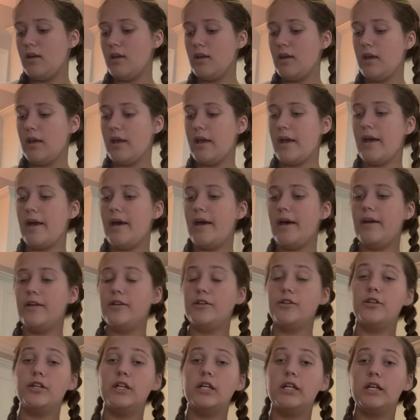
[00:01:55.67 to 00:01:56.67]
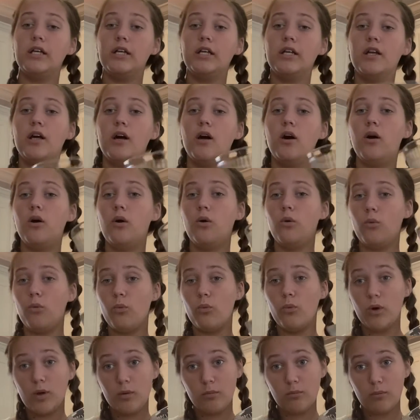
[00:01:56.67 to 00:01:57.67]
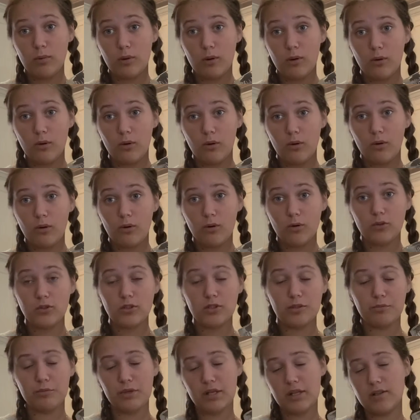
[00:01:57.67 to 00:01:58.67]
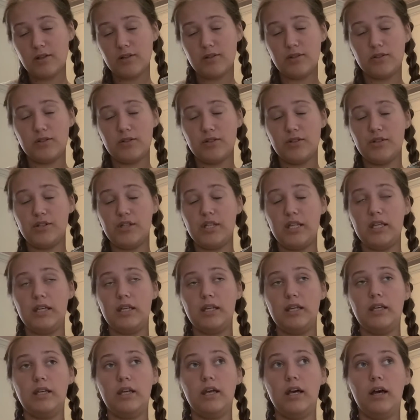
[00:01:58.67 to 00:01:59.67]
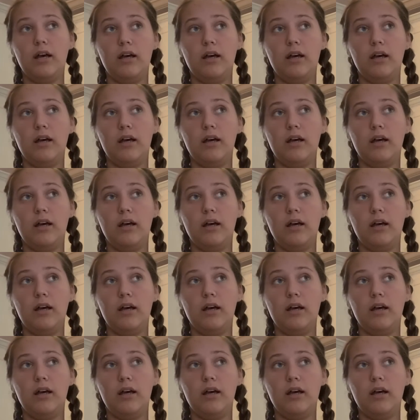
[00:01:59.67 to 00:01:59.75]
And you need one bowl to mix the